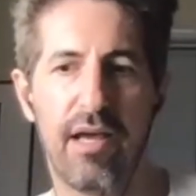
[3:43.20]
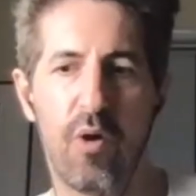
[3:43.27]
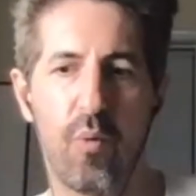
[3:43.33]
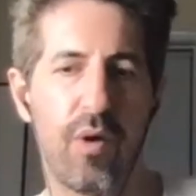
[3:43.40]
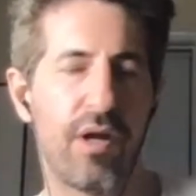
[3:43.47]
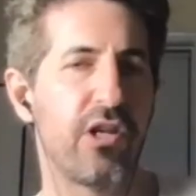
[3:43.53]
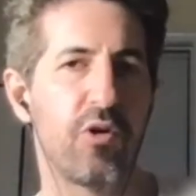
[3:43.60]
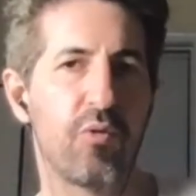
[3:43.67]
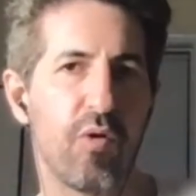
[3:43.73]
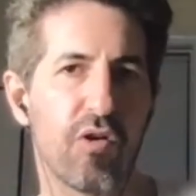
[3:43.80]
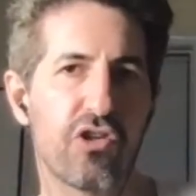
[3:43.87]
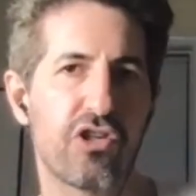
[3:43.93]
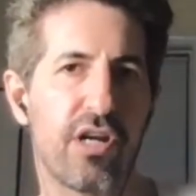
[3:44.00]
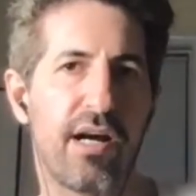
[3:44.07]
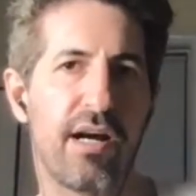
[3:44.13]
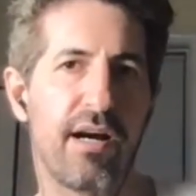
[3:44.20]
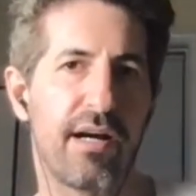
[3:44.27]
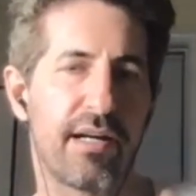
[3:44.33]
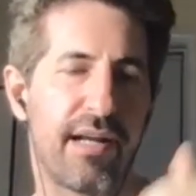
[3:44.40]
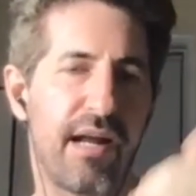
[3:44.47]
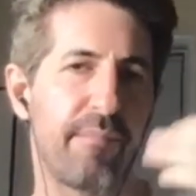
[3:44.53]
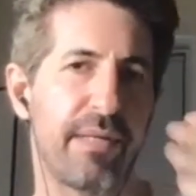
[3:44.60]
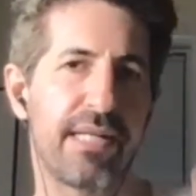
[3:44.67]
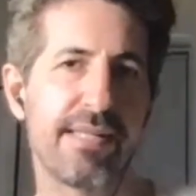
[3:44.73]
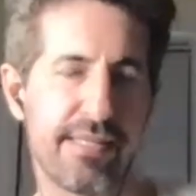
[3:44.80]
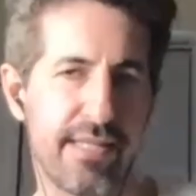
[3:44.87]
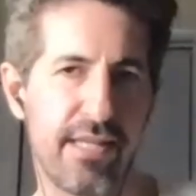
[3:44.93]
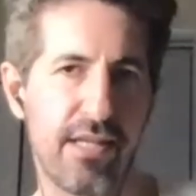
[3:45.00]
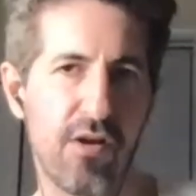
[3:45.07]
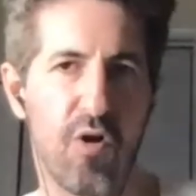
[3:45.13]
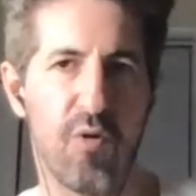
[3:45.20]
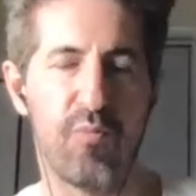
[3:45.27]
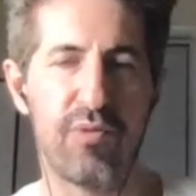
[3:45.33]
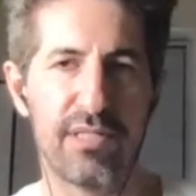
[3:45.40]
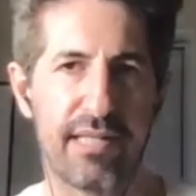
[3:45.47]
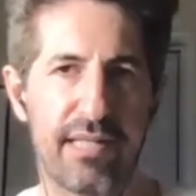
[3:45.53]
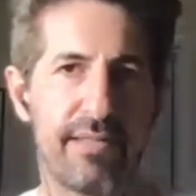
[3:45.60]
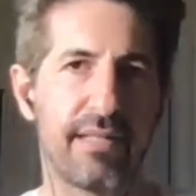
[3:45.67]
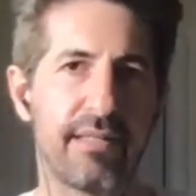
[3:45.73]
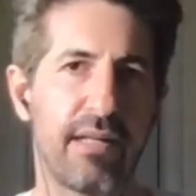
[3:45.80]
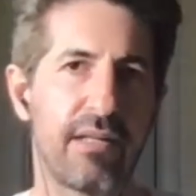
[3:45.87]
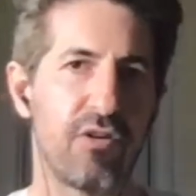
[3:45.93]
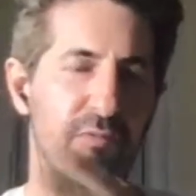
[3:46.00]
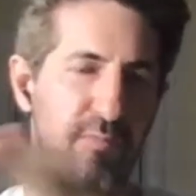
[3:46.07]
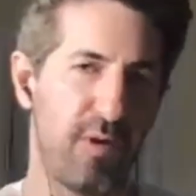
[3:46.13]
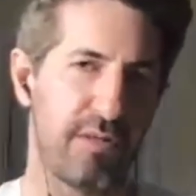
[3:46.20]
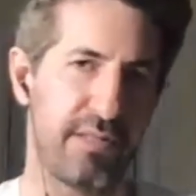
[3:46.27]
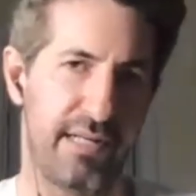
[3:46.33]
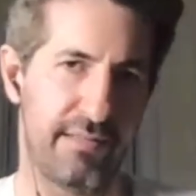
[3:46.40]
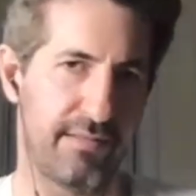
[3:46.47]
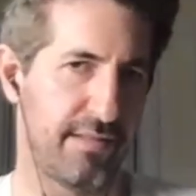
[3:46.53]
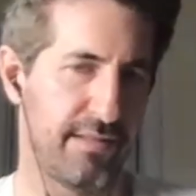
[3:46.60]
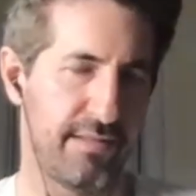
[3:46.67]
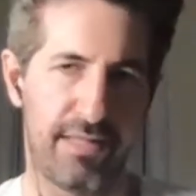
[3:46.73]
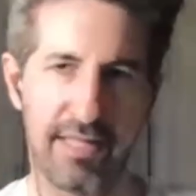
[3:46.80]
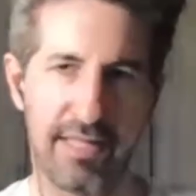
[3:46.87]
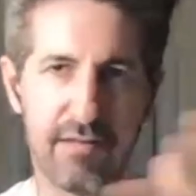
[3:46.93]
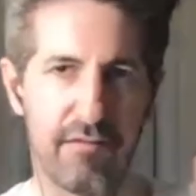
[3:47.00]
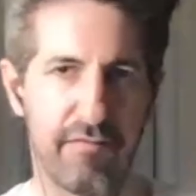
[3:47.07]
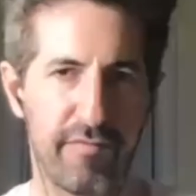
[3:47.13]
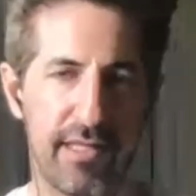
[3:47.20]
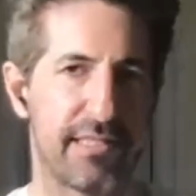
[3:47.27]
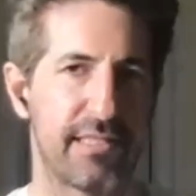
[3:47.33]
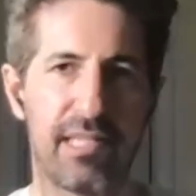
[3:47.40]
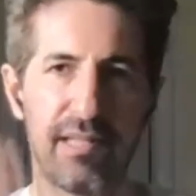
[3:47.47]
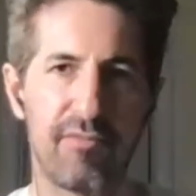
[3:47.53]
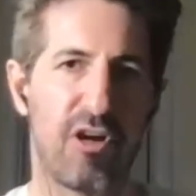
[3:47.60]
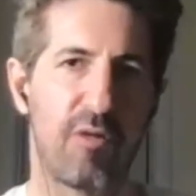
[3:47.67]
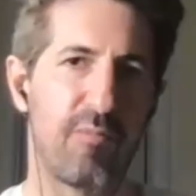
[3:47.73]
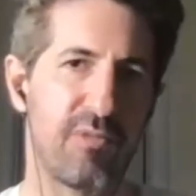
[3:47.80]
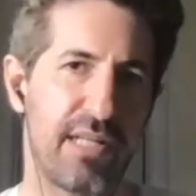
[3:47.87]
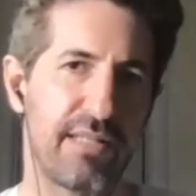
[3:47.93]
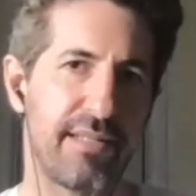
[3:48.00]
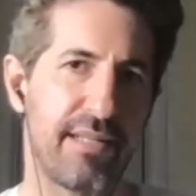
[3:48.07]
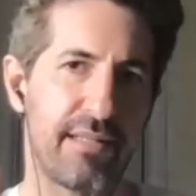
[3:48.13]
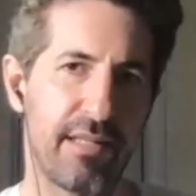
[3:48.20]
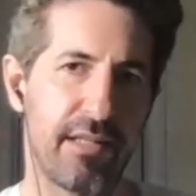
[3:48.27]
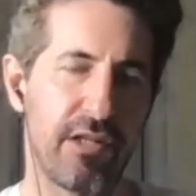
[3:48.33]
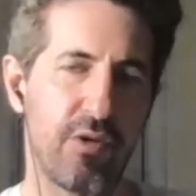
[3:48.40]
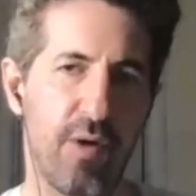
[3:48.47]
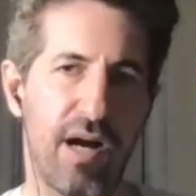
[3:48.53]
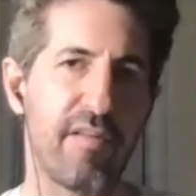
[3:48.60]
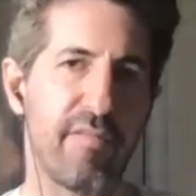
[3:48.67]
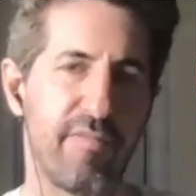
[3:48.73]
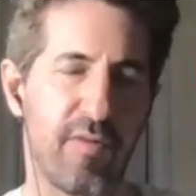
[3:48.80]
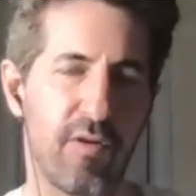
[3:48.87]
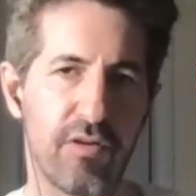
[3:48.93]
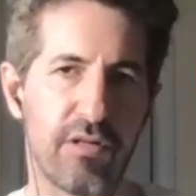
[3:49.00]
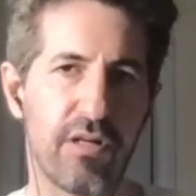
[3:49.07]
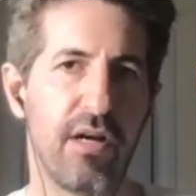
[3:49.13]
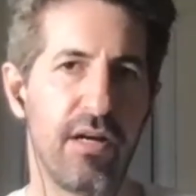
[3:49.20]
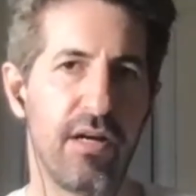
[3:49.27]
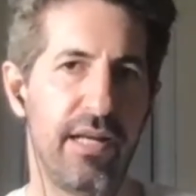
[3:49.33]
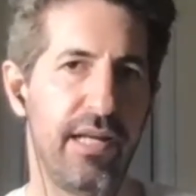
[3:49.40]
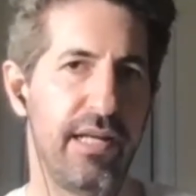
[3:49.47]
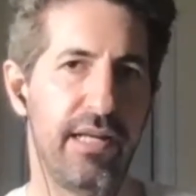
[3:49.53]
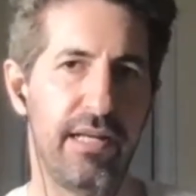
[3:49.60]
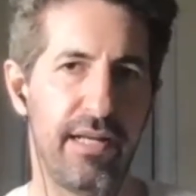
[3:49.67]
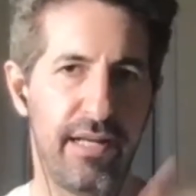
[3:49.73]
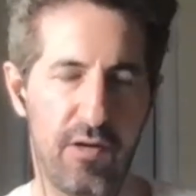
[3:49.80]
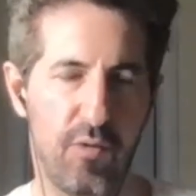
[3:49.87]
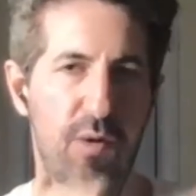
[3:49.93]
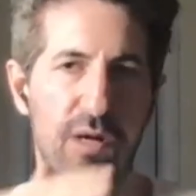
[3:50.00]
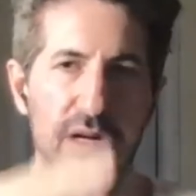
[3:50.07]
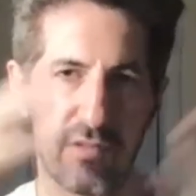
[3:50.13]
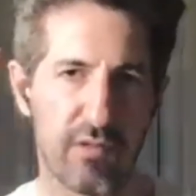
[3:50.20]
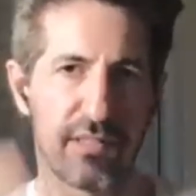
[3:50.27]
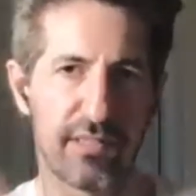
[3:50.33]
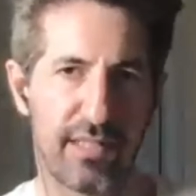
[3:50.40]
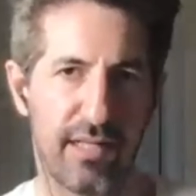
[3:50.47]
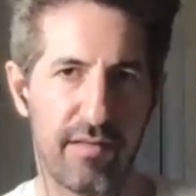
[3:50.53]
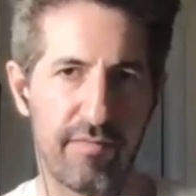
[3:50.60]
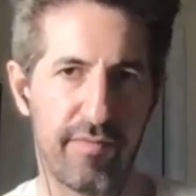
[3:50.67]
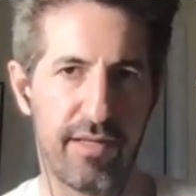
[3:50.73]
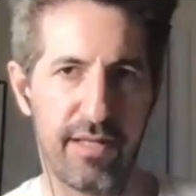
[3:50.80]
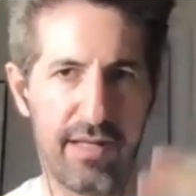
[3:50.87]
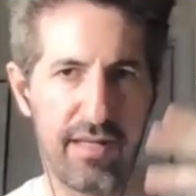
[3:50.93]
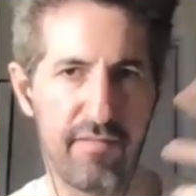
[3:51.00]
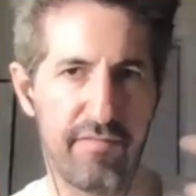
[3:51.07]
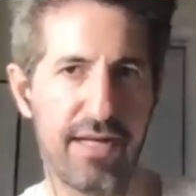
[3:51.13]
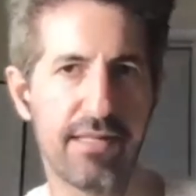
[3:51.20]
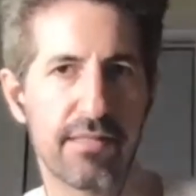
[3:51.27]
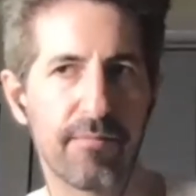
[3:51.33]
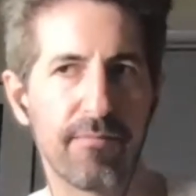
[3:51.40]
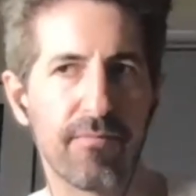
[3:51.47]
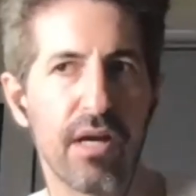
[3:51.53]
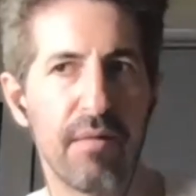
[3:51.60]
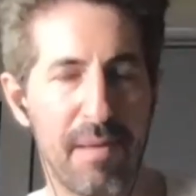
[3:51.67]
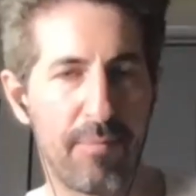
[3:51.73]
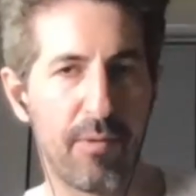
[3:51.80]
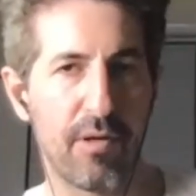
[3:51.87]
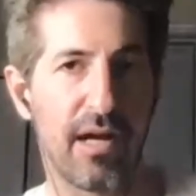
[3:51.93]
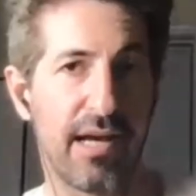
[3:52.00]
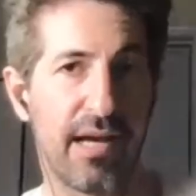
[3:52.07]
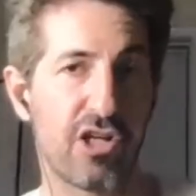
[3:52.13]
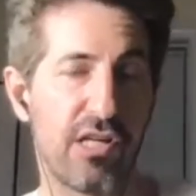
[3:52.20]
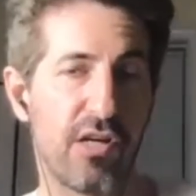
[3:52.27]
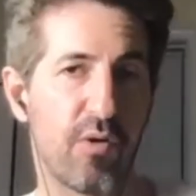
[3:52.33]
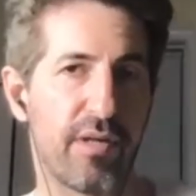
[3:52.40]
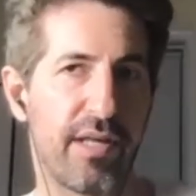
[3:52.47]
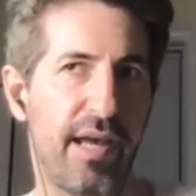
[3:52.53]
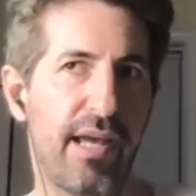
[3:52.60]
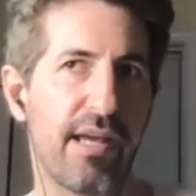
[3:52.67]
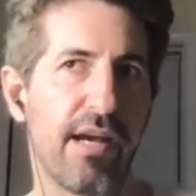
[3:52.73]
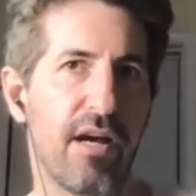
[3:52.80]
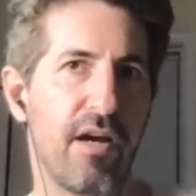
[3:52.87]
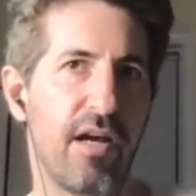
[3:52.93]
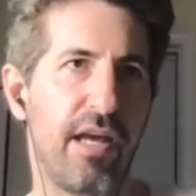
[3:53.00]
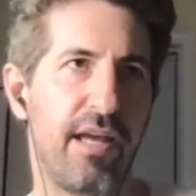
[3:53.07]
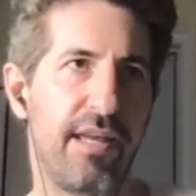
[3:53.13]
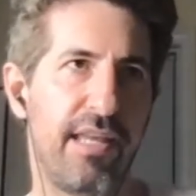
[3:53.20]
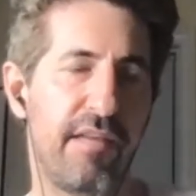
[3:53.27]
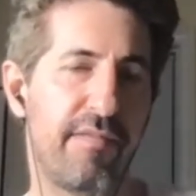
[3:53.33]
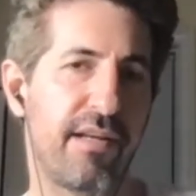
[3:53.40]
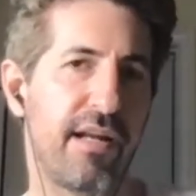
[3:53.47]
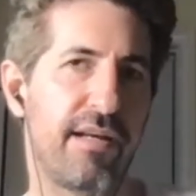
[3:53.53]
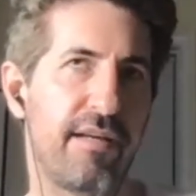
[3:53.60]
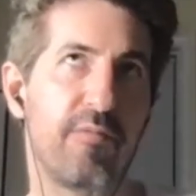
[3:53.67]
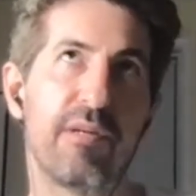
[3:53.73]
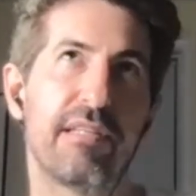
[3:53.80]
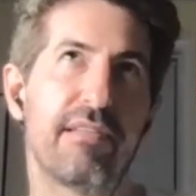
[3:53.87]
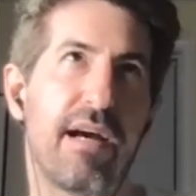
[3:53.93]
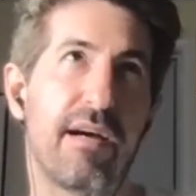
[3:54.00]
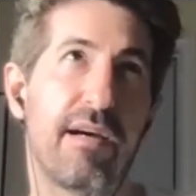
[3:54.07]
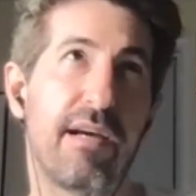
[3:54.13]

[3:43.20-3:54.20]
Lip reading: When you watch a company CEO presenting the new product, think of Steve Jobs presenting the new iPhone, you know, one of those kind of events, people are actually okay even with